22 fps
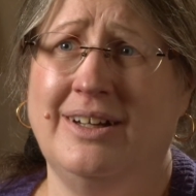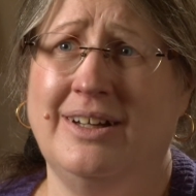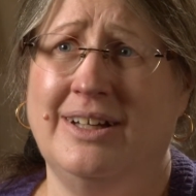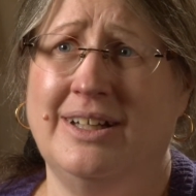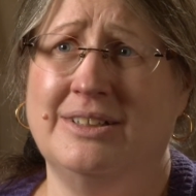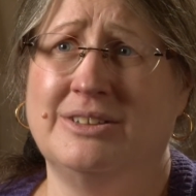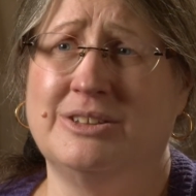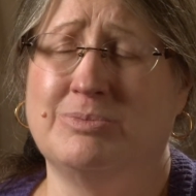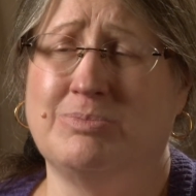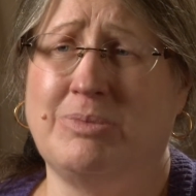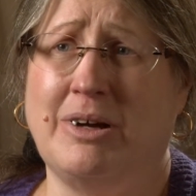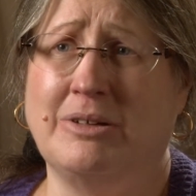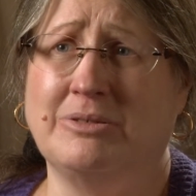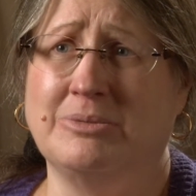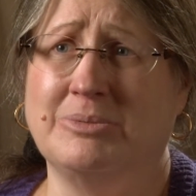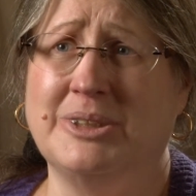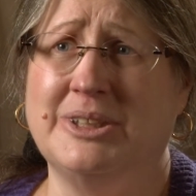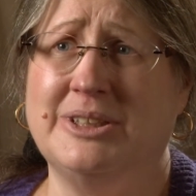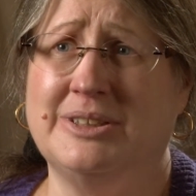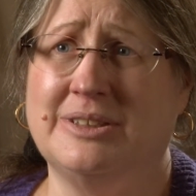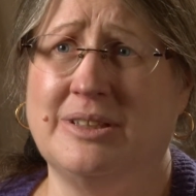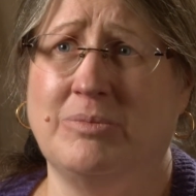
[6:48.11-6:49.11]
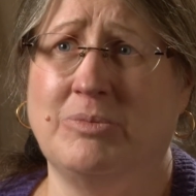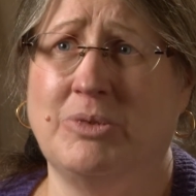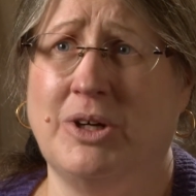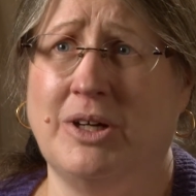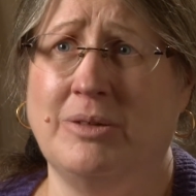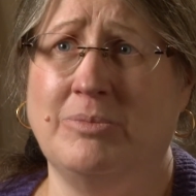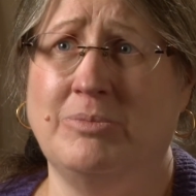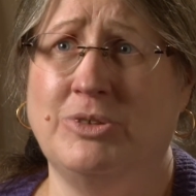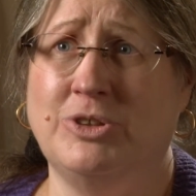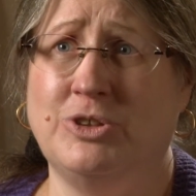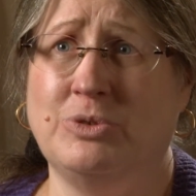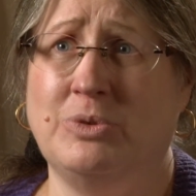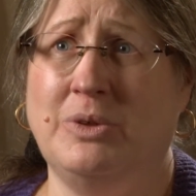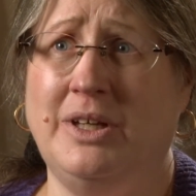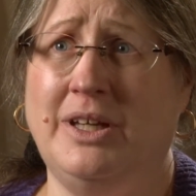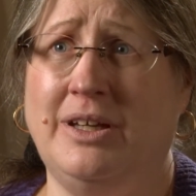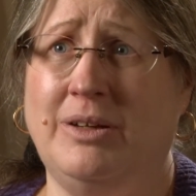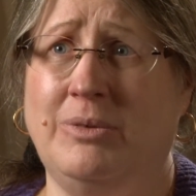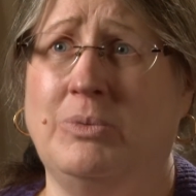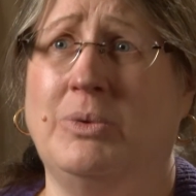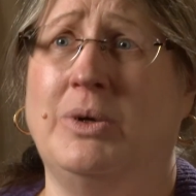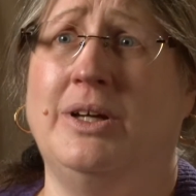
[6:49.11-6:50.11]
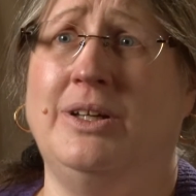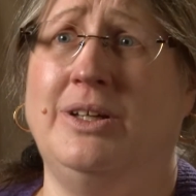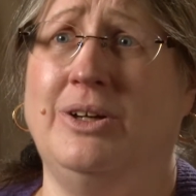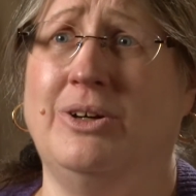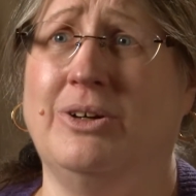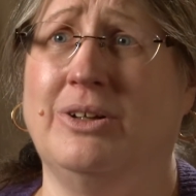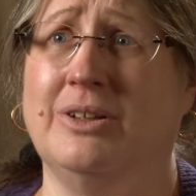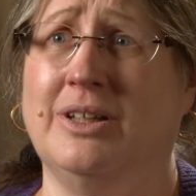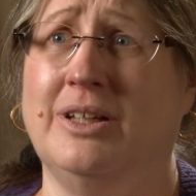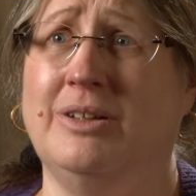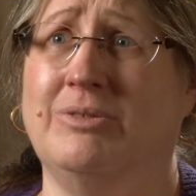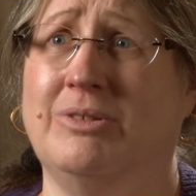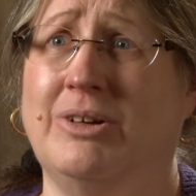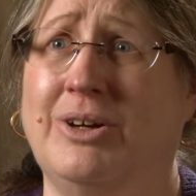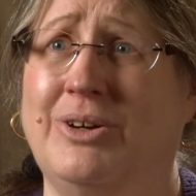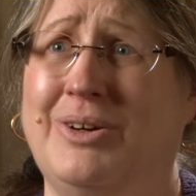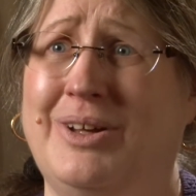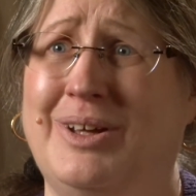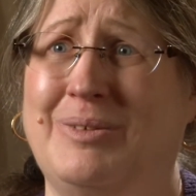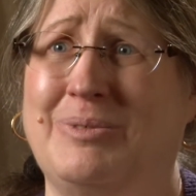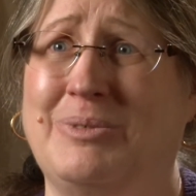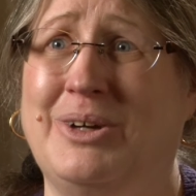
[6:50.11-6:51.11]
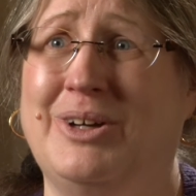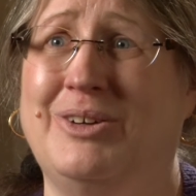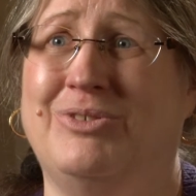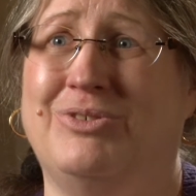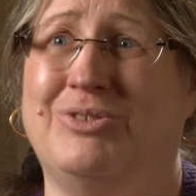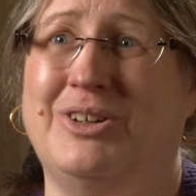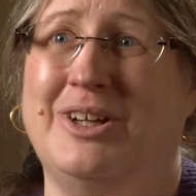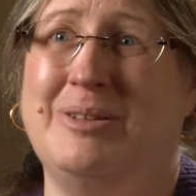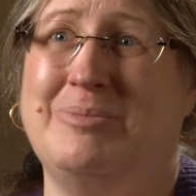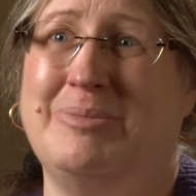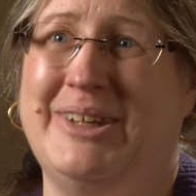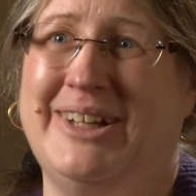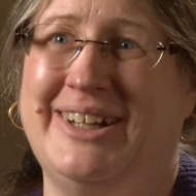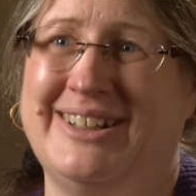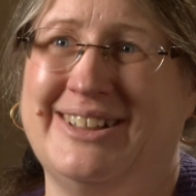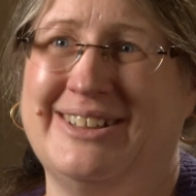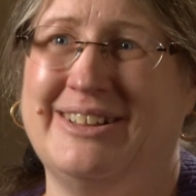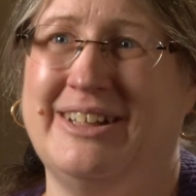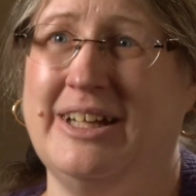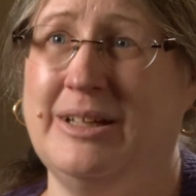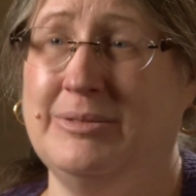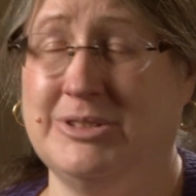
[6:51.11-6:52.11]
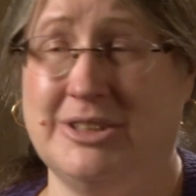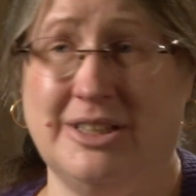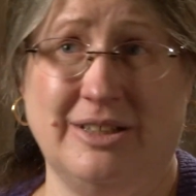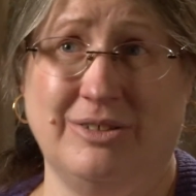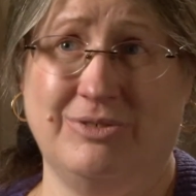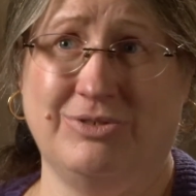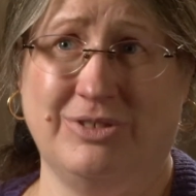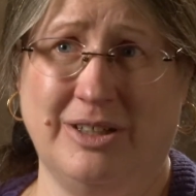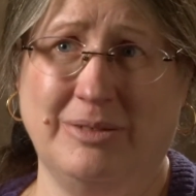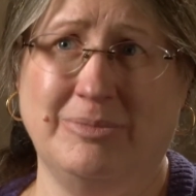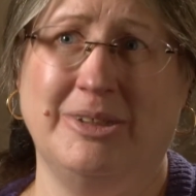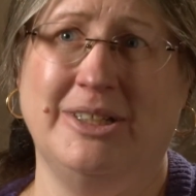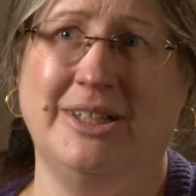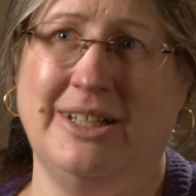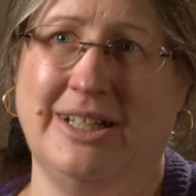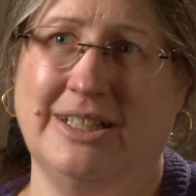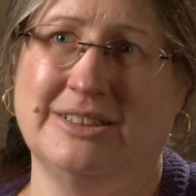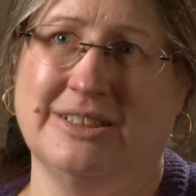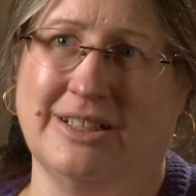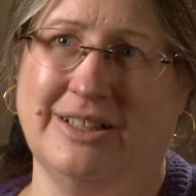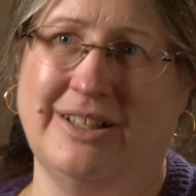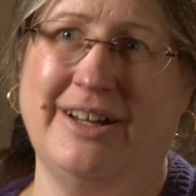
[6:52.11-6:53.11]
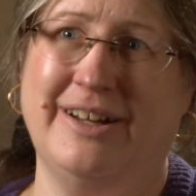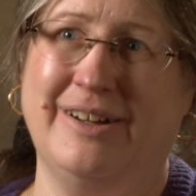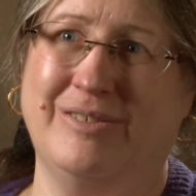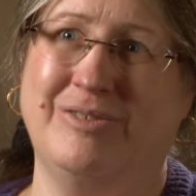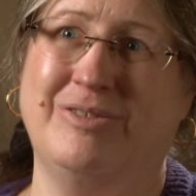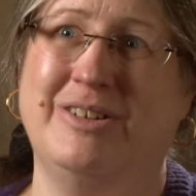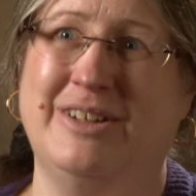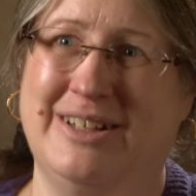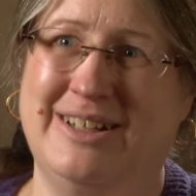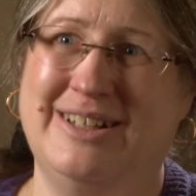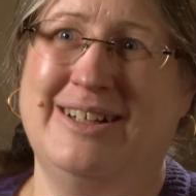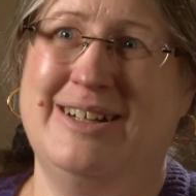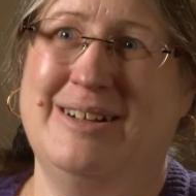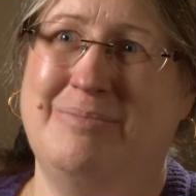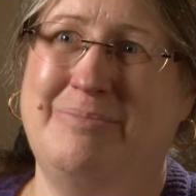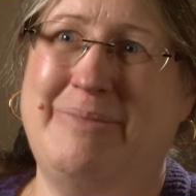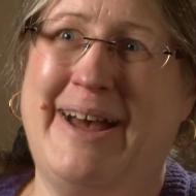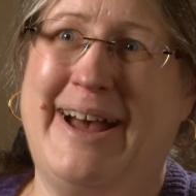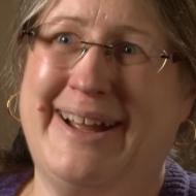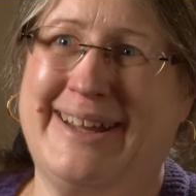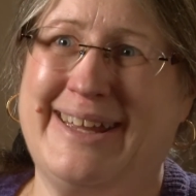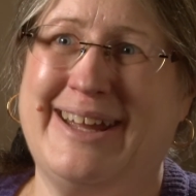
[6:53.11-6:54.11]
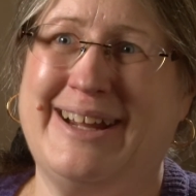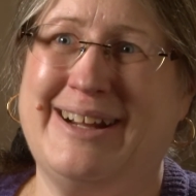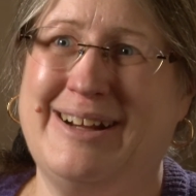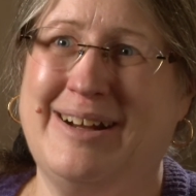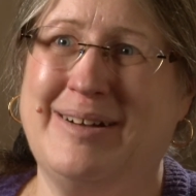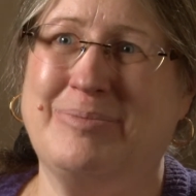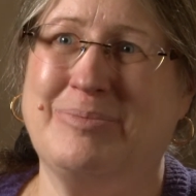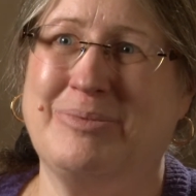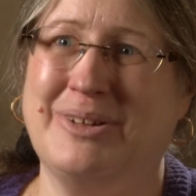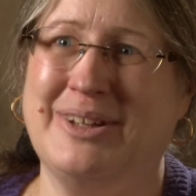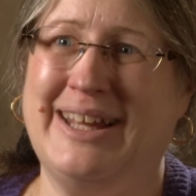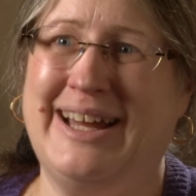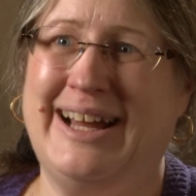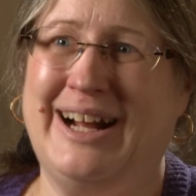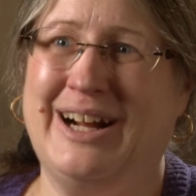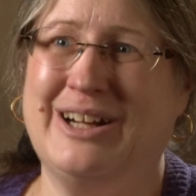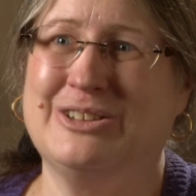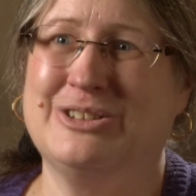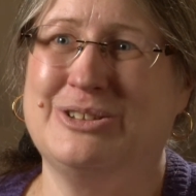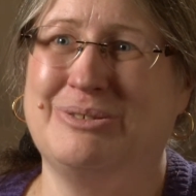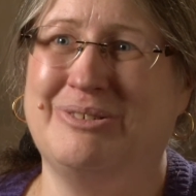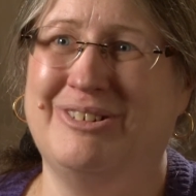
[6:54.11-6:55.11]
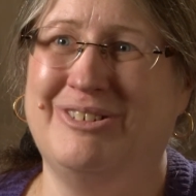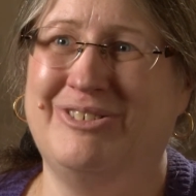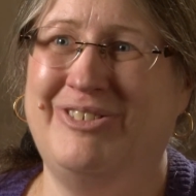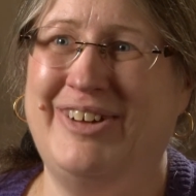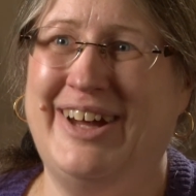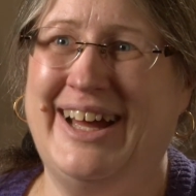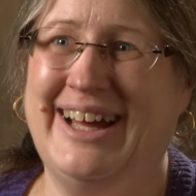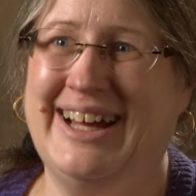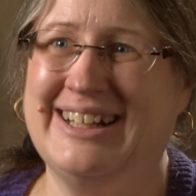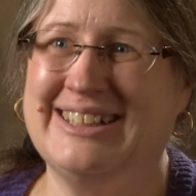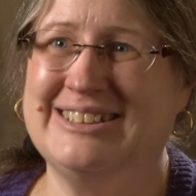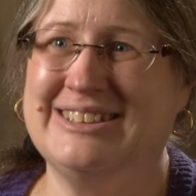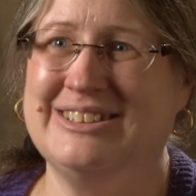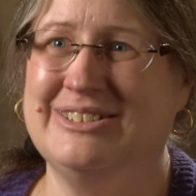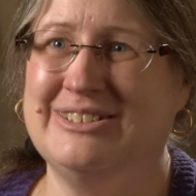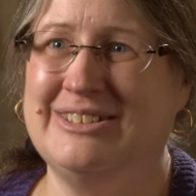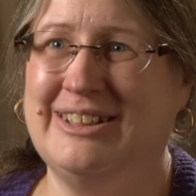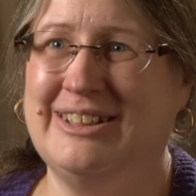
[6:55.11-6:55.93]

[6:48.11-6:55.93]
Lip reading: It's probably somewhere in between what Yardley wrote and what Friedman claims, although Friedman does a lot of backing up with actual facts and